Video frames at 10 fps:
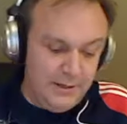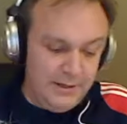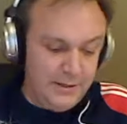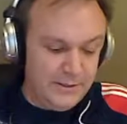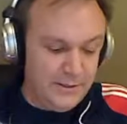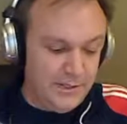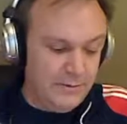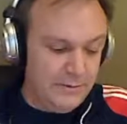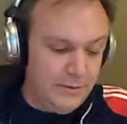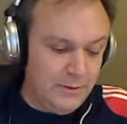thanks to
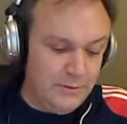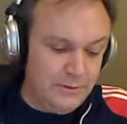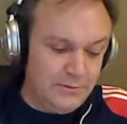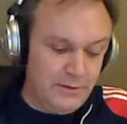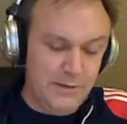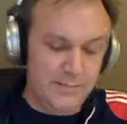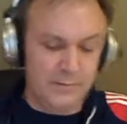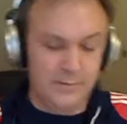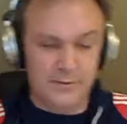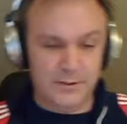Kellen Rowe and his
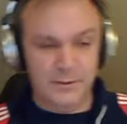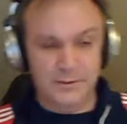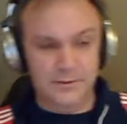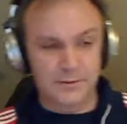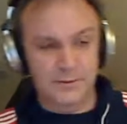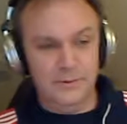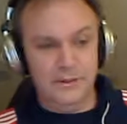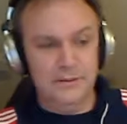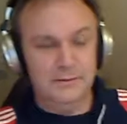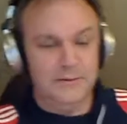triumphant return
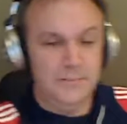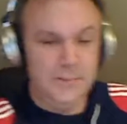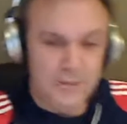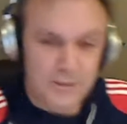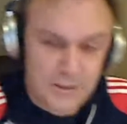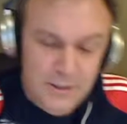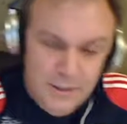to the pitch